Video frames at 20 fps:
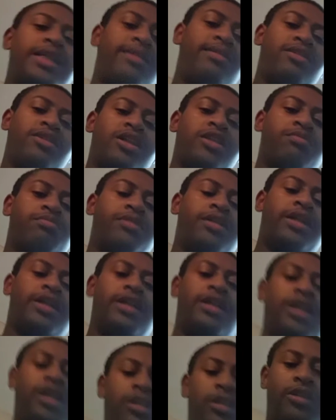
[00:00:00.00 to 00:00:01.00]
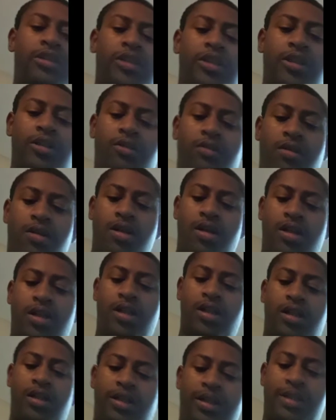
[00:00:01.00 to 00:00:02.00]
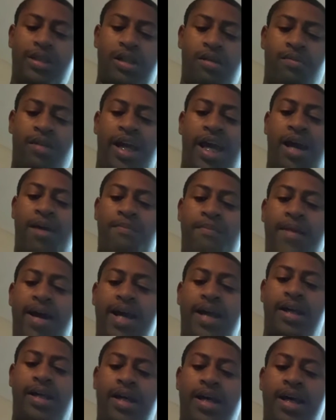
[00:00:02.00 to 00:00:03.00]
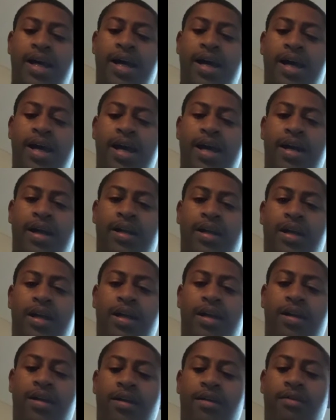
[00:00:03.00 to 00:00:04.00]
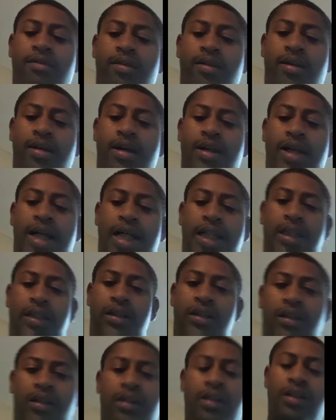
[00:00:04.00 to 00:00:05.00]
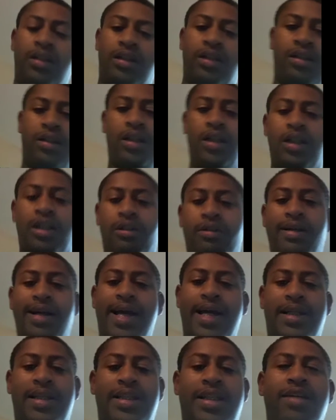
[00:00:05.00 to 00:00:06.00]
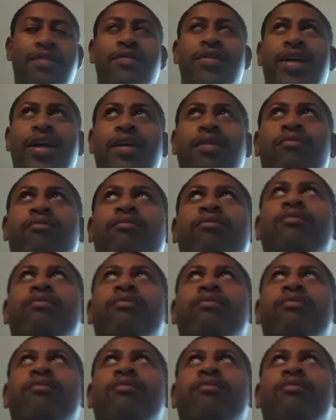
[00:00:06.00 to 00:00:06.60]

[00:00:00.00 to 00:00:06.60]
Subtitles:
he tries to put on another suit. Some can't make it, and that's good creativity.